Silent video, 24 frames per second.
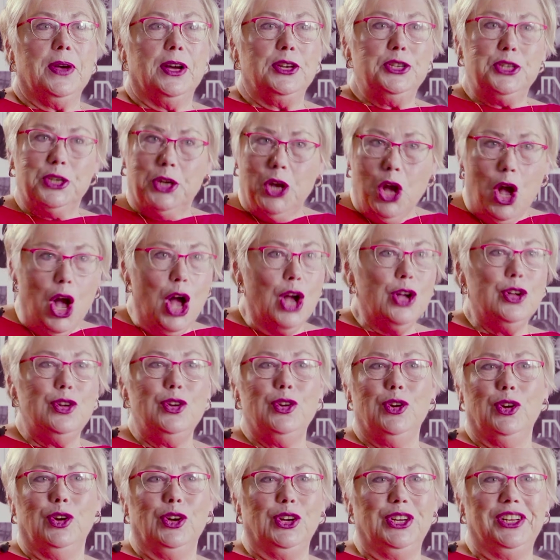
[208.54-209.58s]
a Chicago
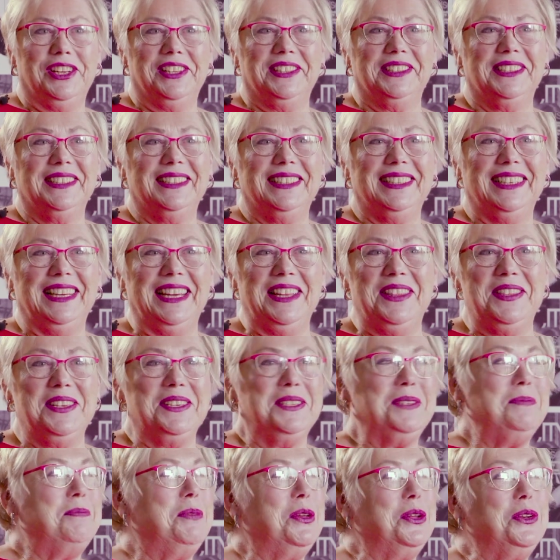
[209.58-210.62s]
girl in
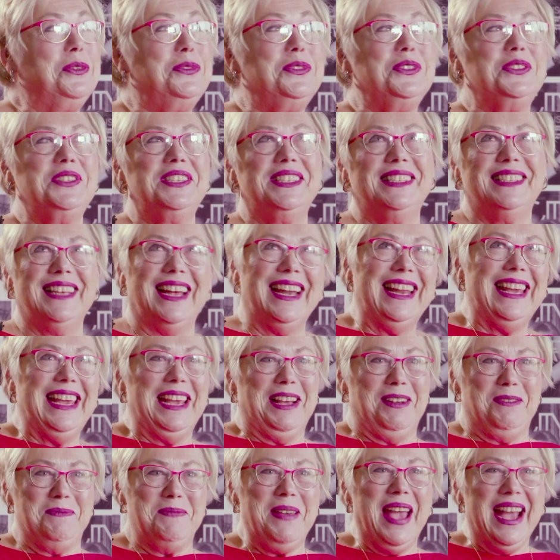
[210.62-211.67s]
this beautiful sunny
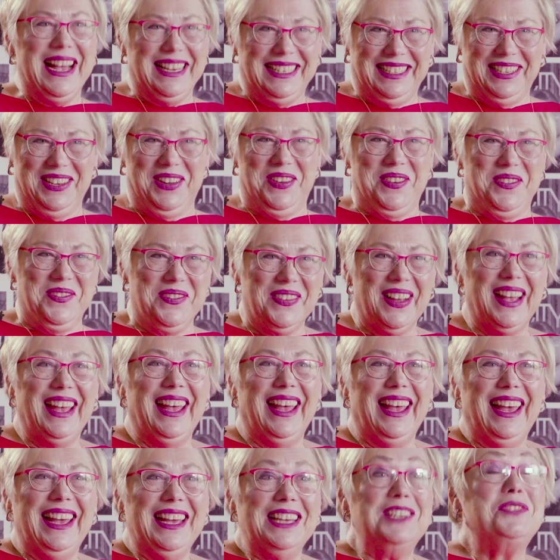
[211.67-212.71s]
El Paso
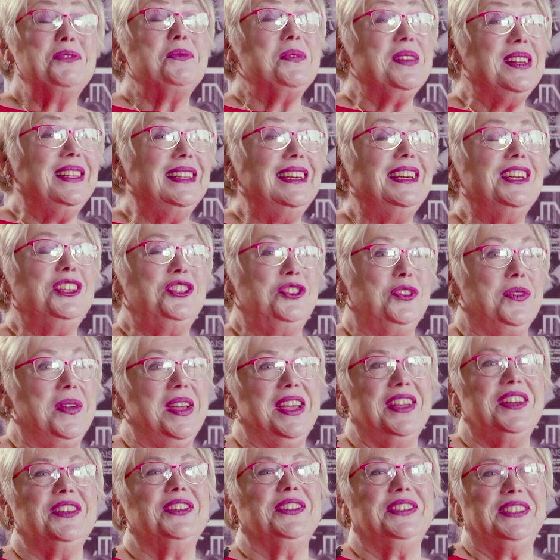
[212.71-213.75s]
is really
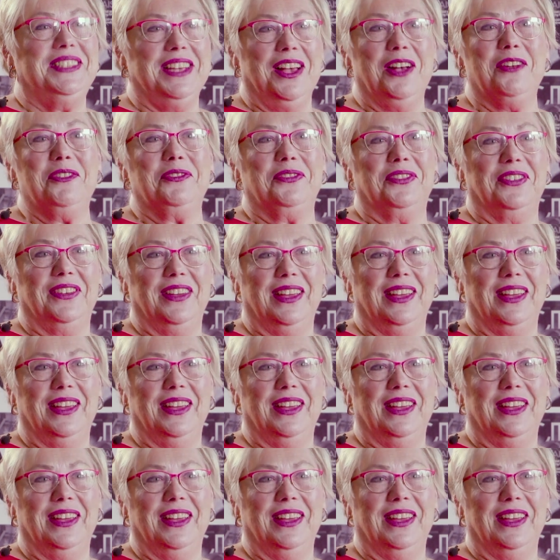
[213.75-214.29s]
enjoying herself.